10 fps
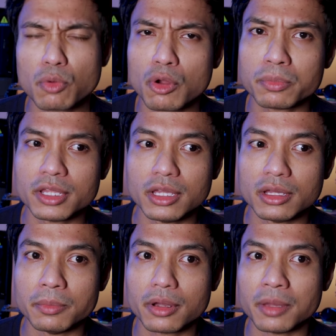
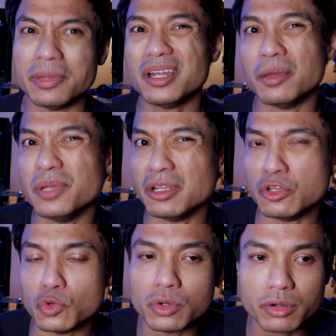probably a bit
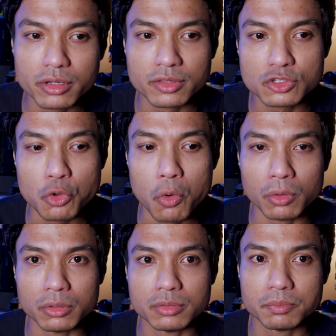newer in this
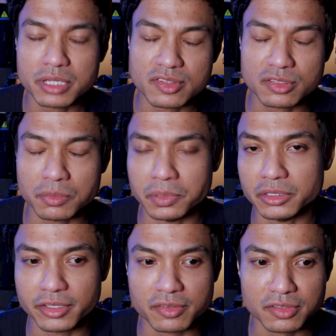whole PC
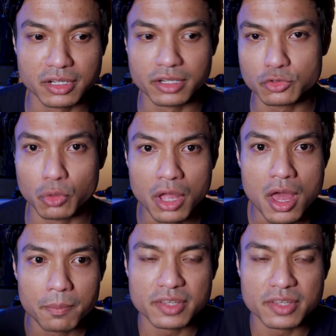building scene and this whole